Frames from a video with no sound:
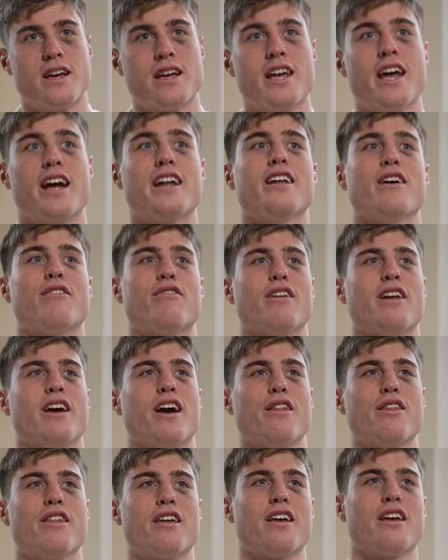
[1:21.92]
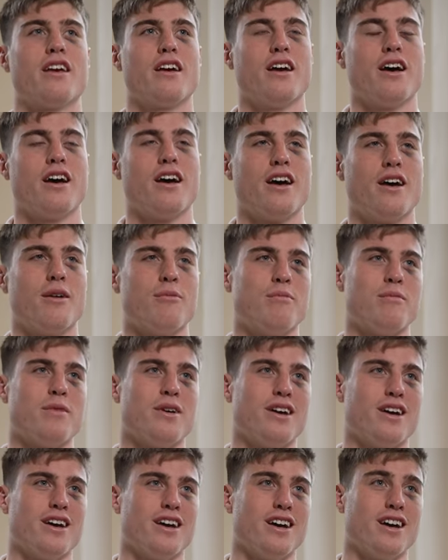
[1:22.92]
Yeah, definitely. I think
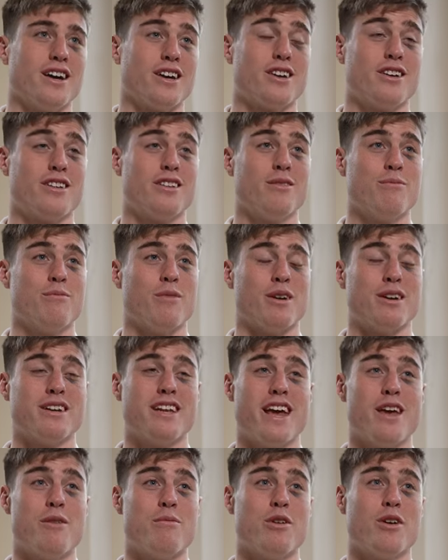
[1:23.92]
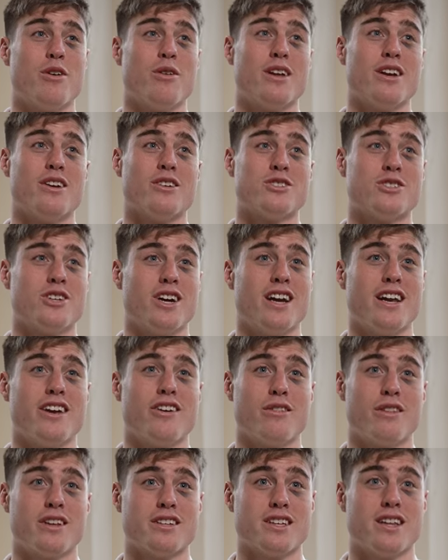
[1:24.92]
my debut in Australia
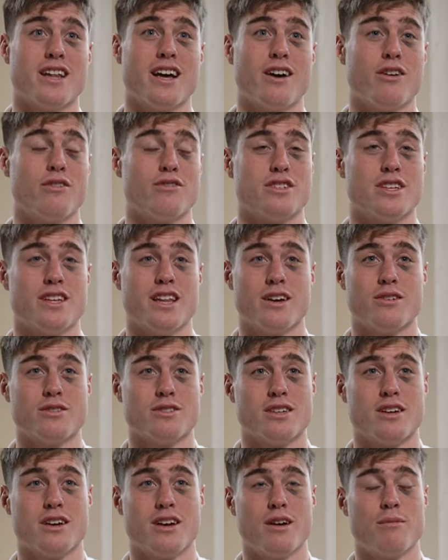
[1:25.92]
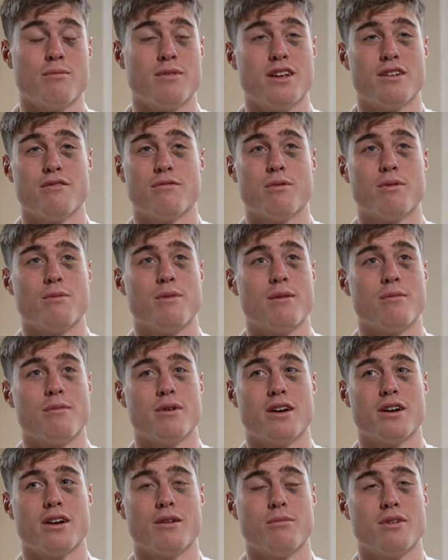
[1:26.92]
and things like that, obviously that was an unbelievable
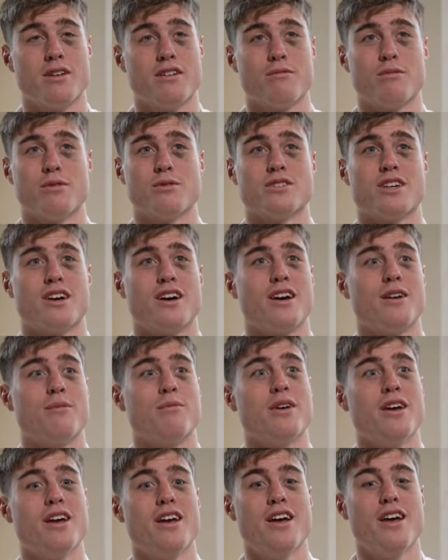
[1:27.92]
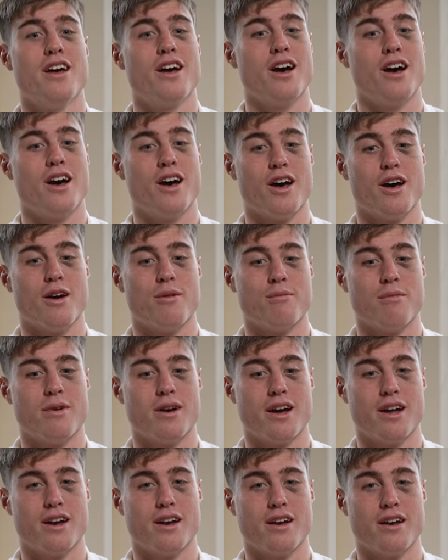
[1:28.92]
memory, unbelievable time,
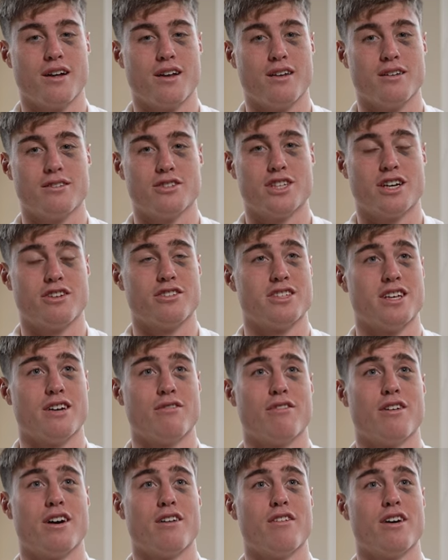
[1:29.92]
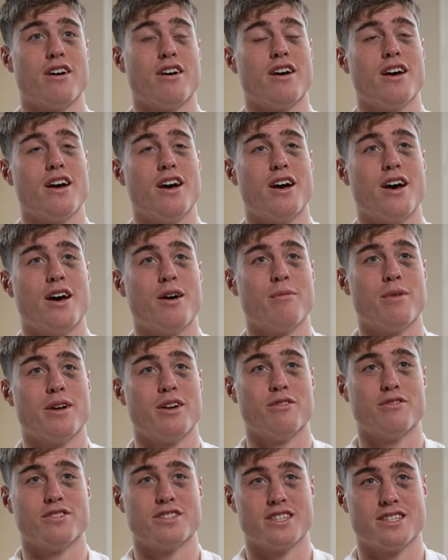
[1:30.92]
and I'll cherish that forever. And
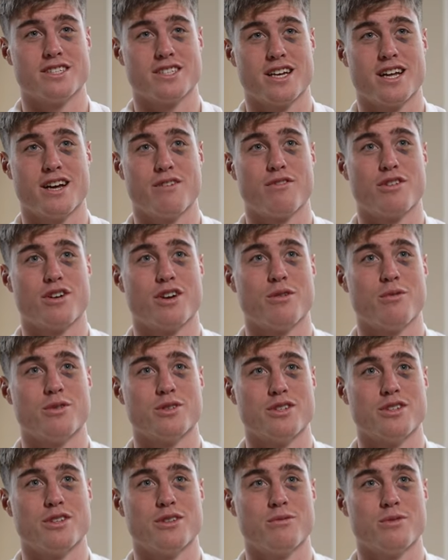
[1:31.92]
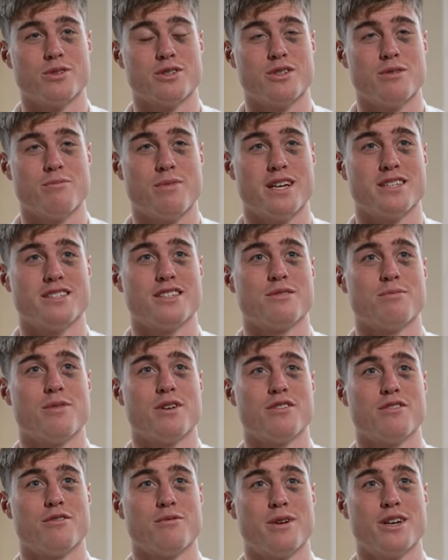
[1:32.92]
obviously South Africa wasn't the best
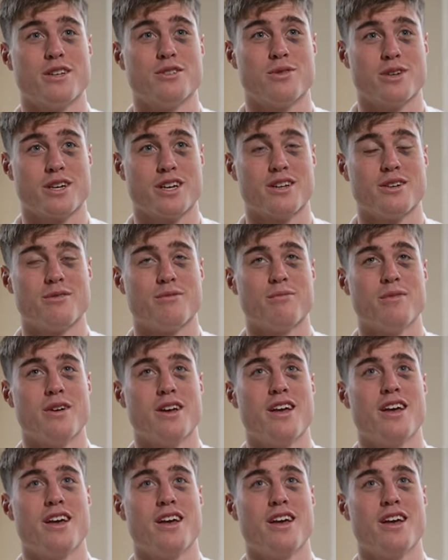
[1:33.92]
experience for me at Twickenham.